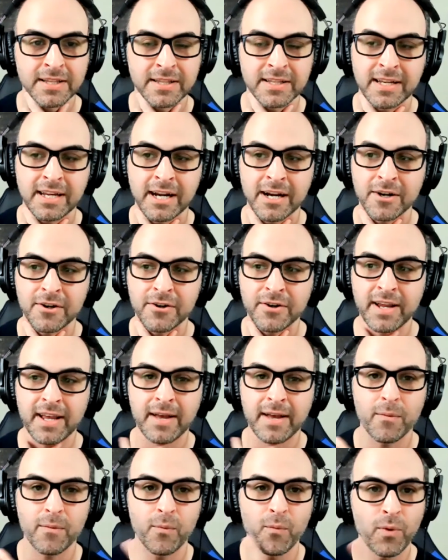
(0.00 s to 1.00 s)
the character
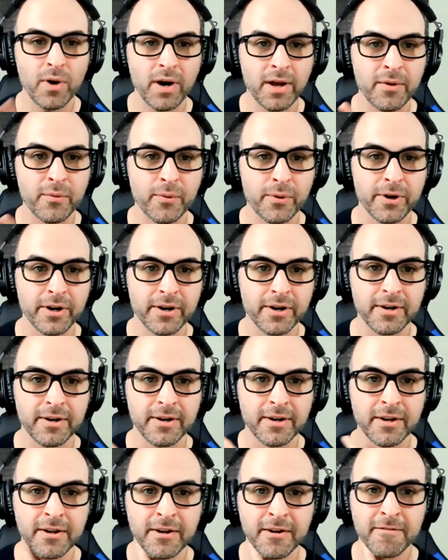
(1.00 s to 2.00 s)
had one
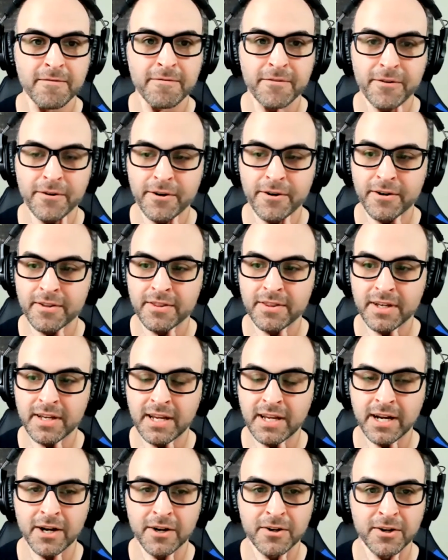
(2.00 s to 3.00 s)
word for the
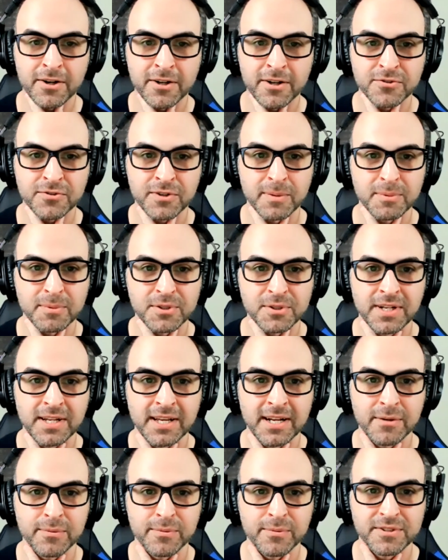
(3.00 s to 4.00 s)
character description,
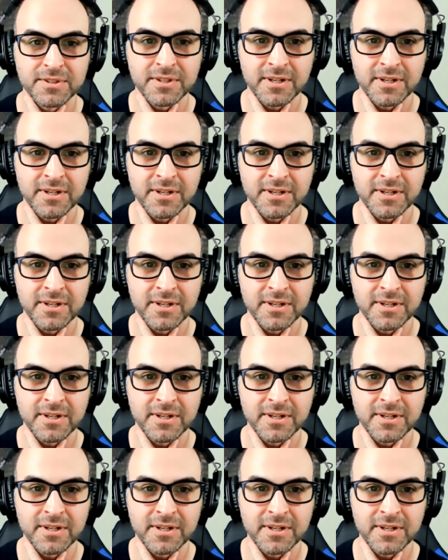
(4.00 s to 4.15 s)
and it was